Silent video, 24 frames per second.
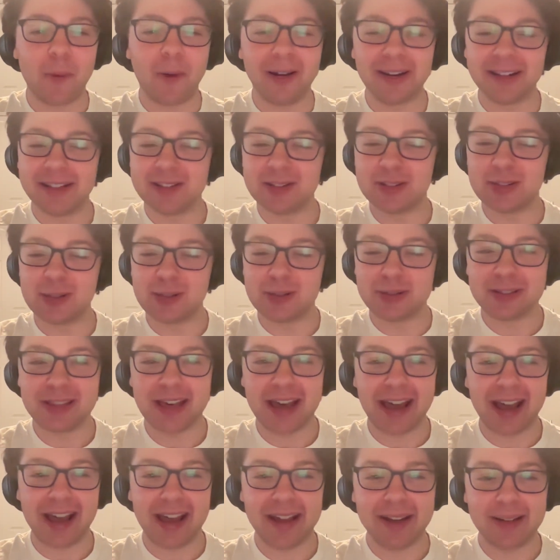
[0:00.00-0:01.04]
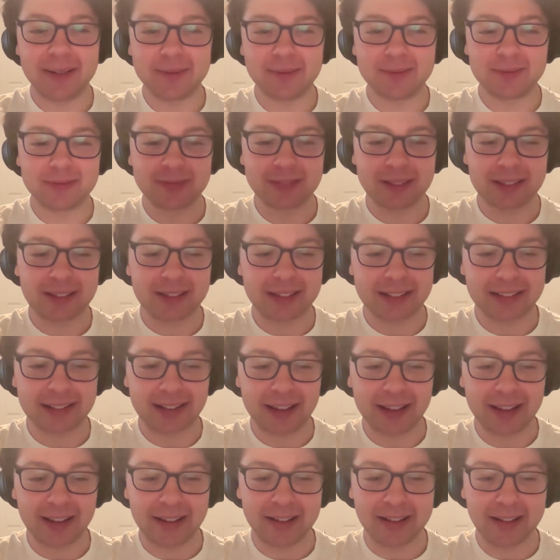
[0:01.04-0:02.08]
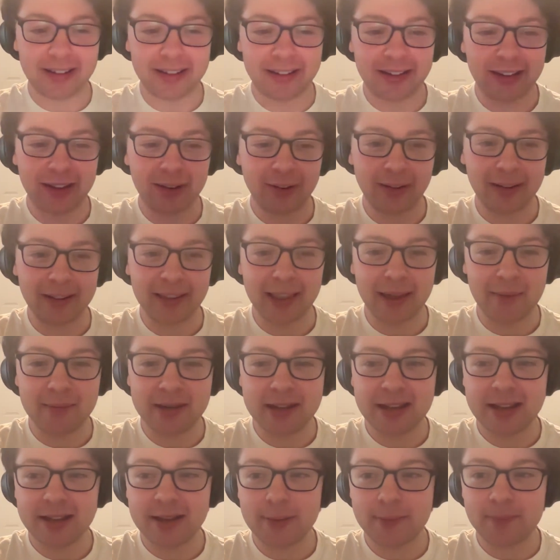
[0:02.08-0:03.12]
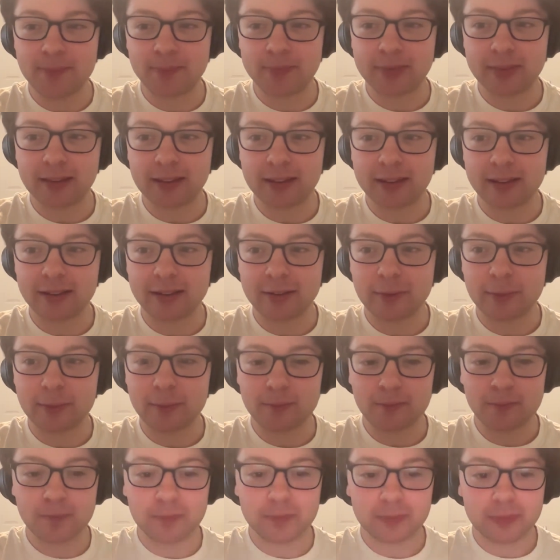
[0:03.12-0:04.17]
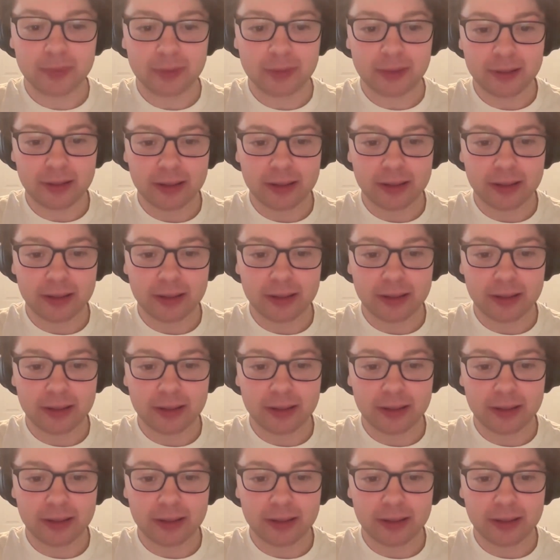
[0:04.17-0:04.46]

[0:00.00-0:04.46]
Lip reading: we should do that. Let's shout out other ones. Like, not talk about them, but like be like a shout out.